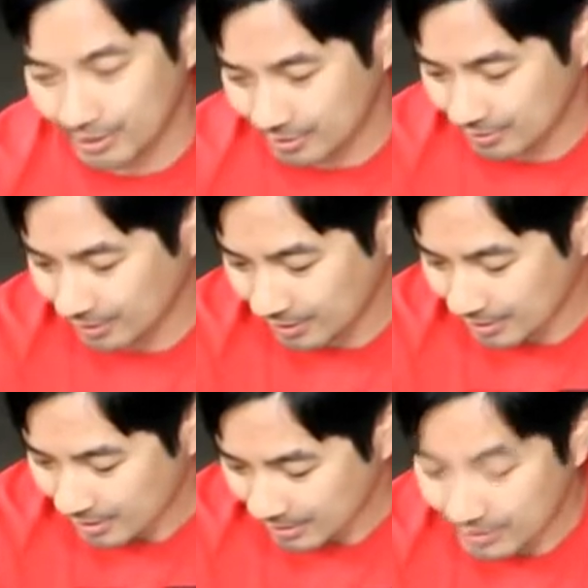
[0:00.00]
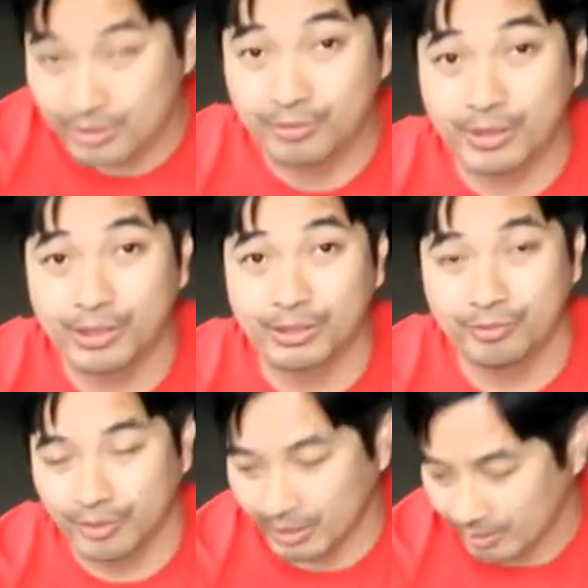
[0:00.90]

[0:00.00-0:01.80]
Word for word: guys. Okay, it's a very good fan.